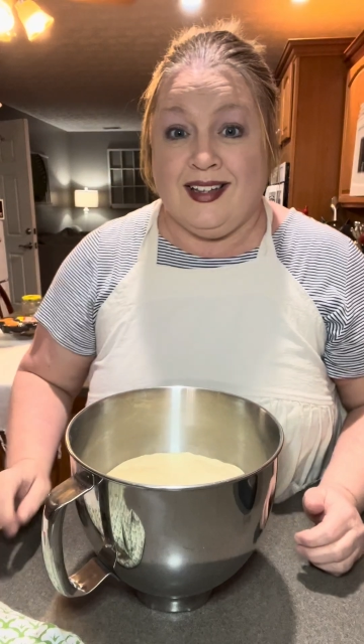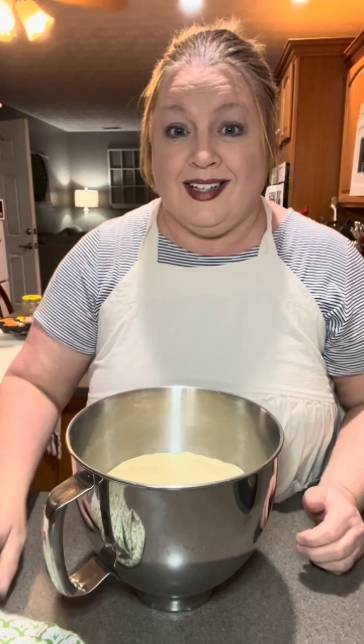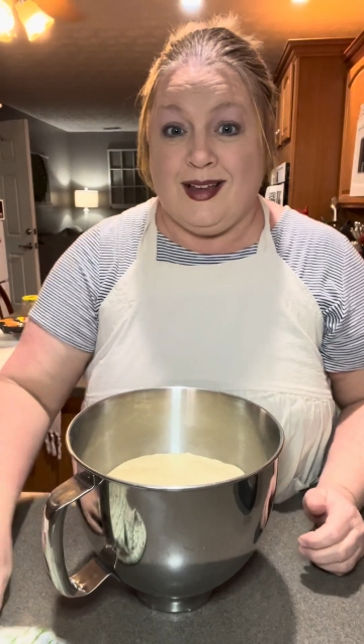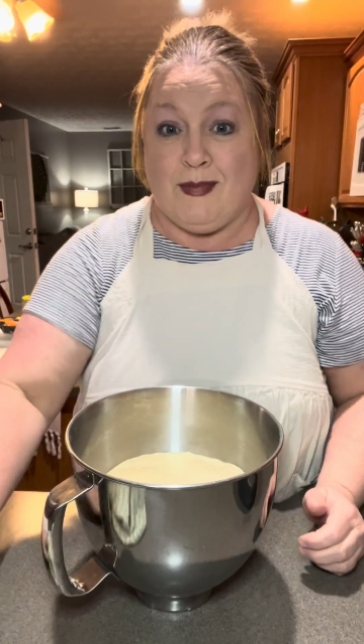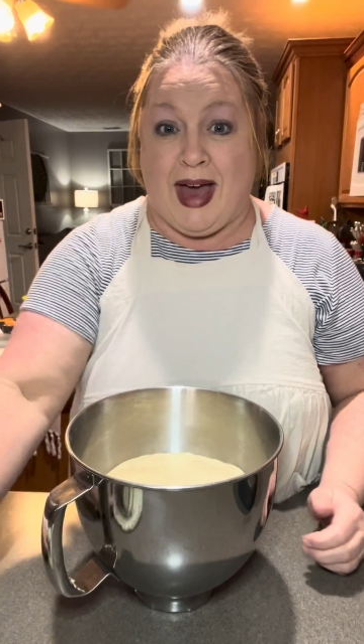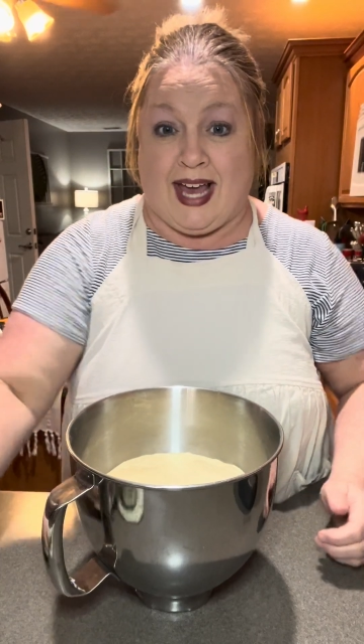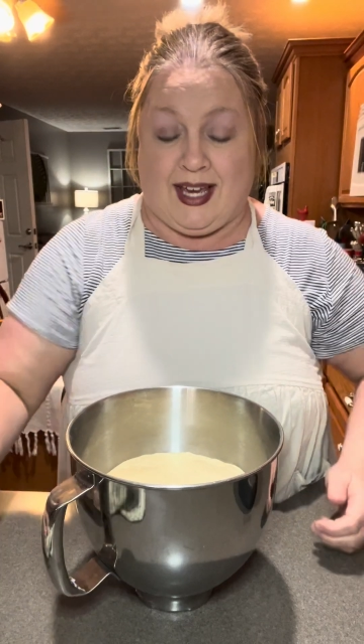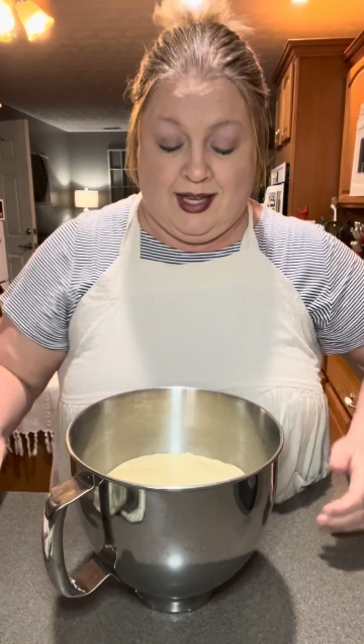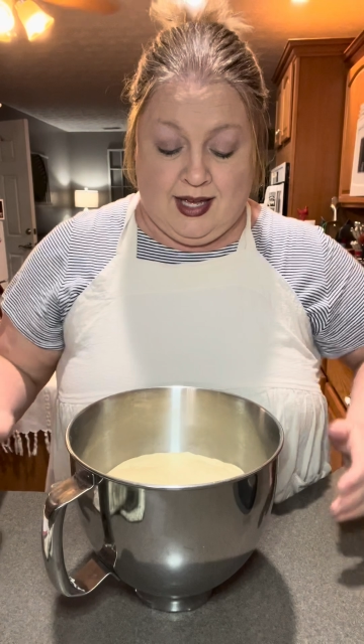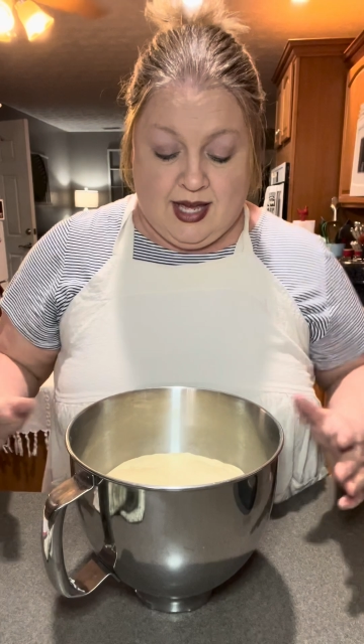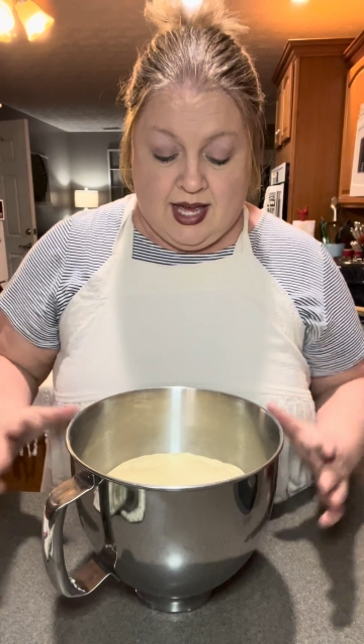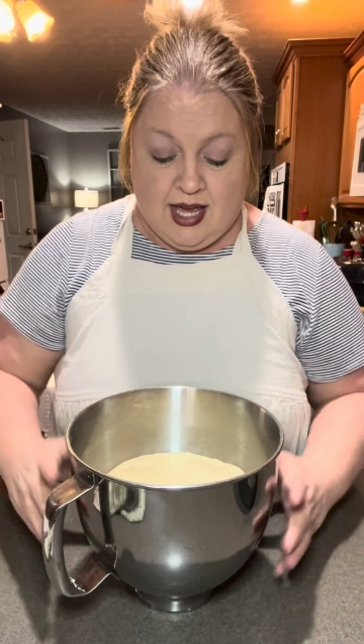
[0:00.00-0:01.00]
I'm back.
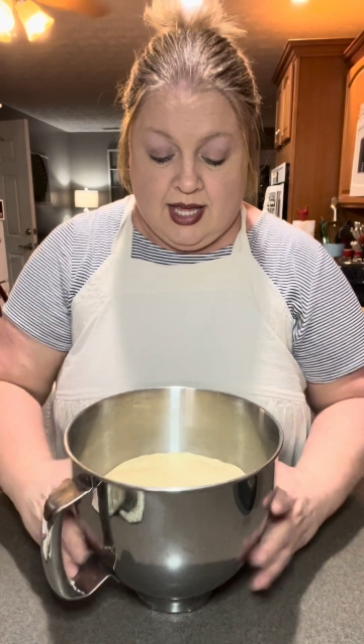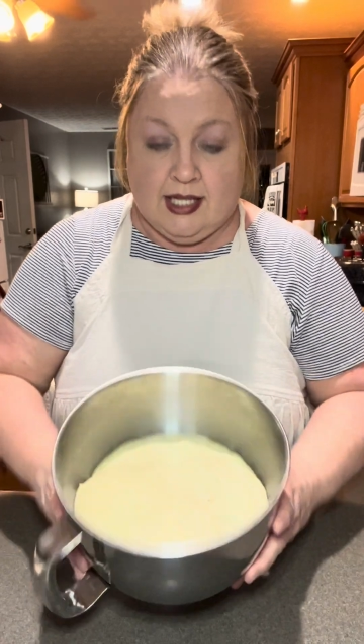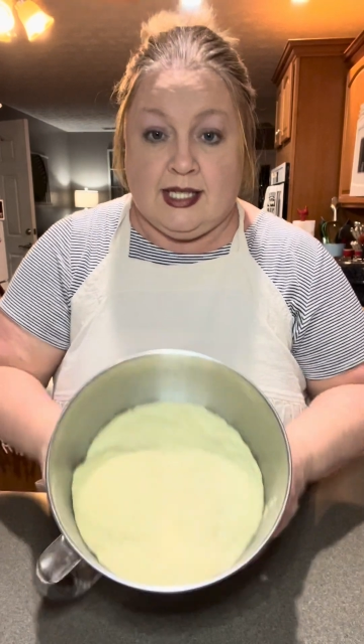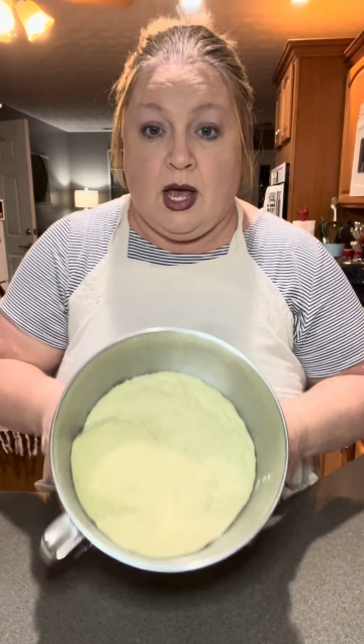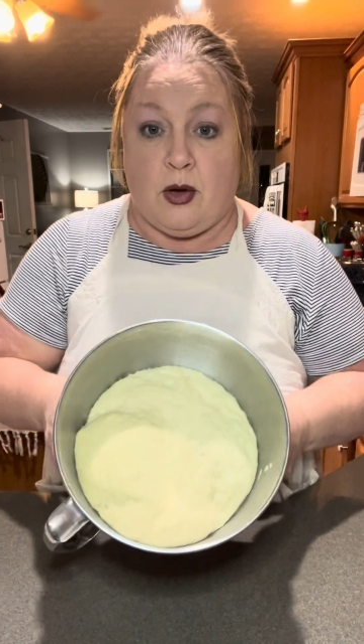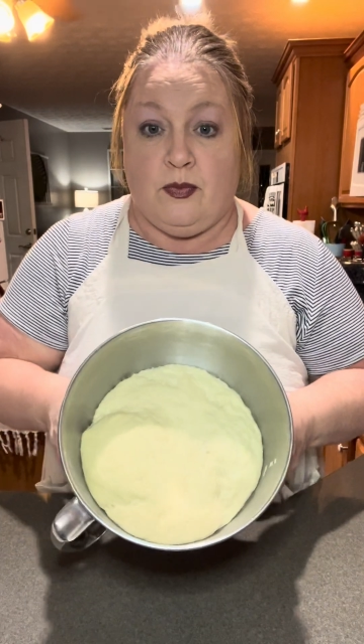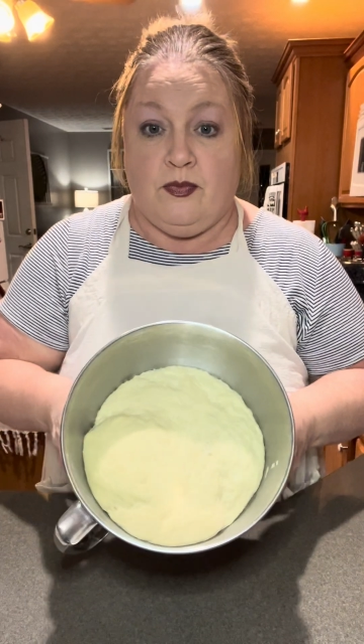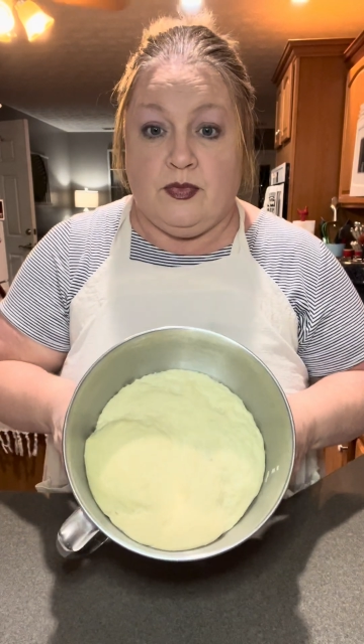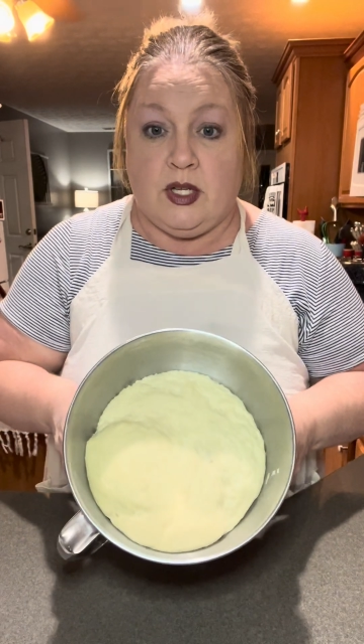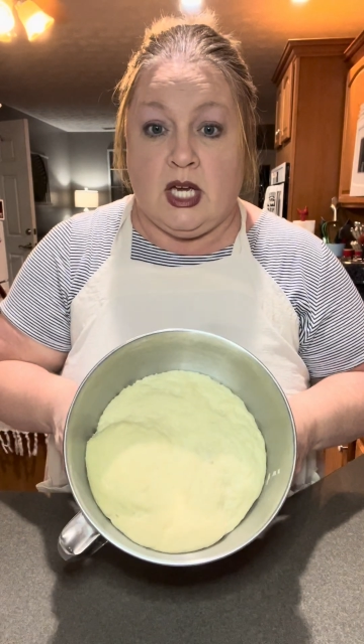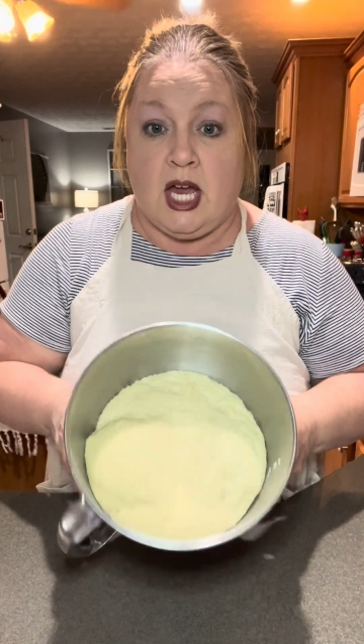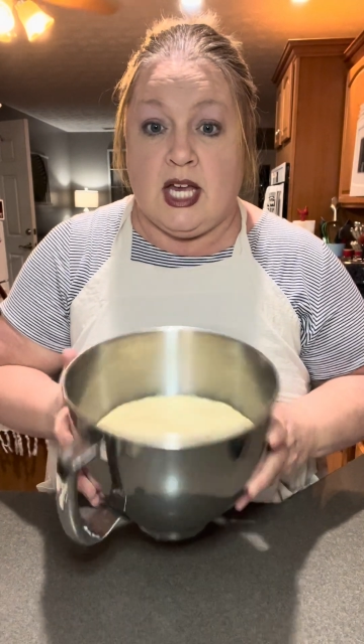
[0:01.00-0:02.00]
So
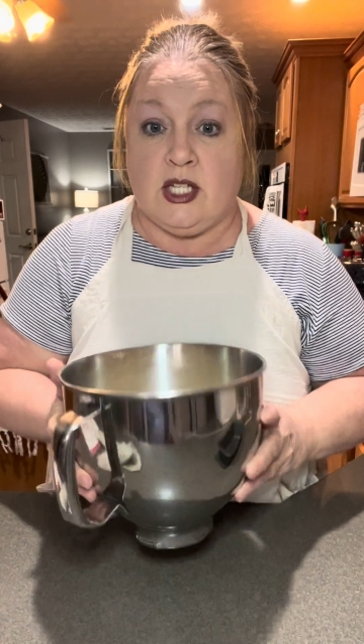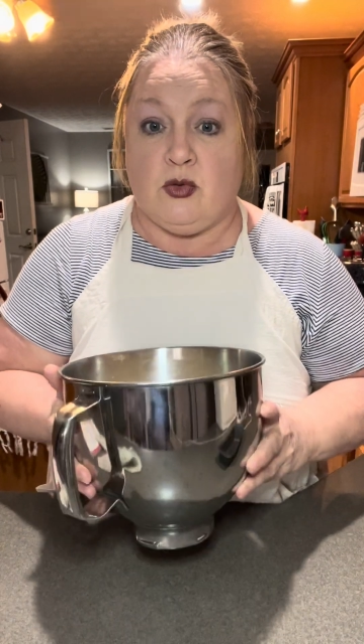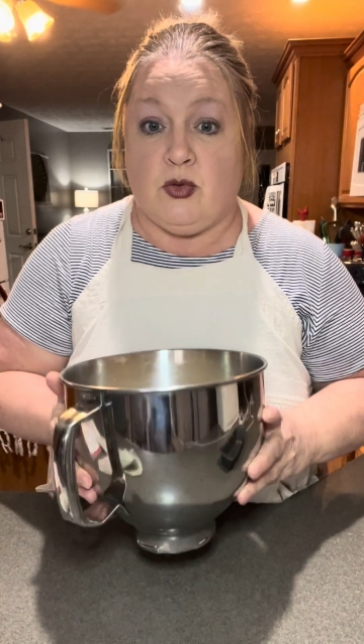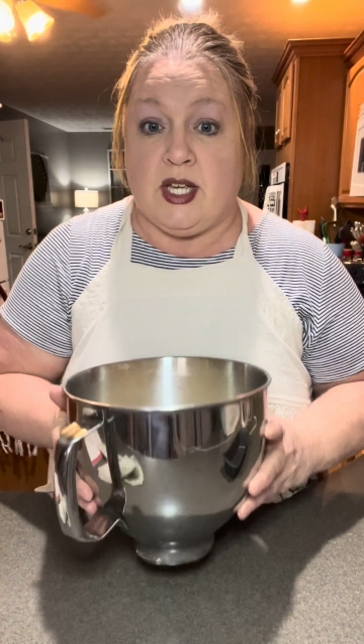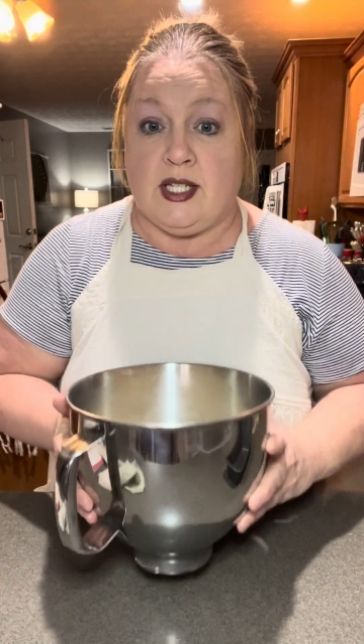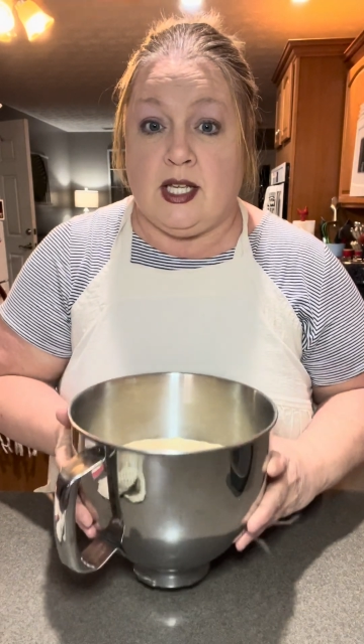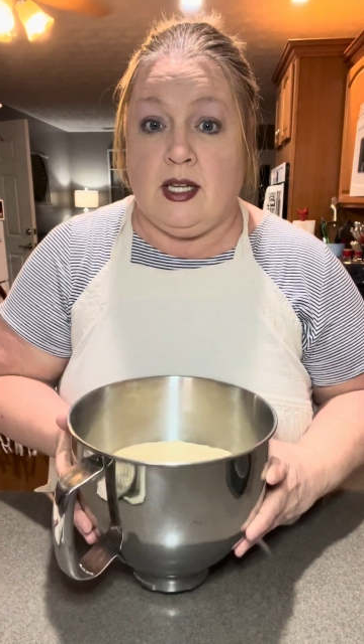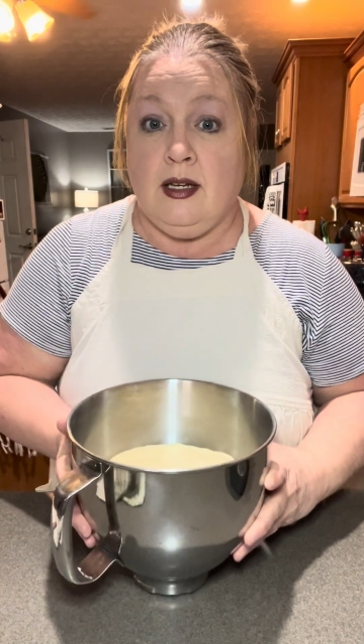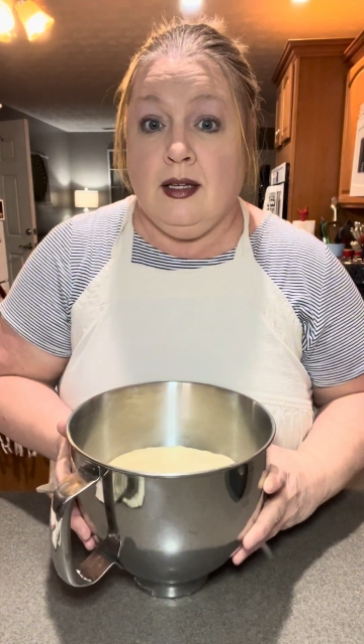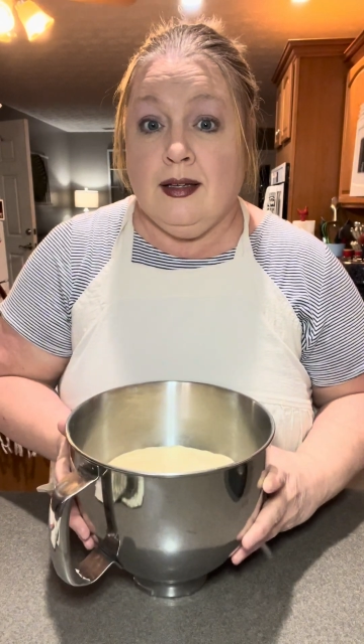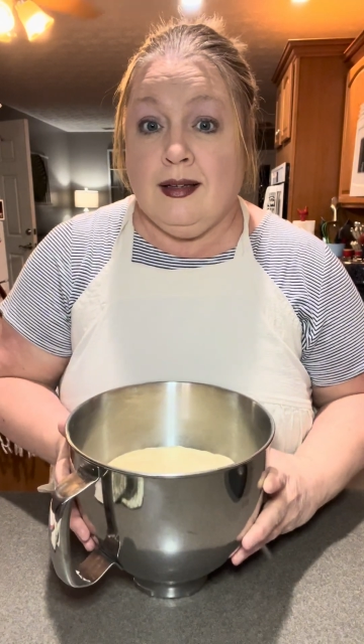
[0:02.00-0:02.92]
it has risen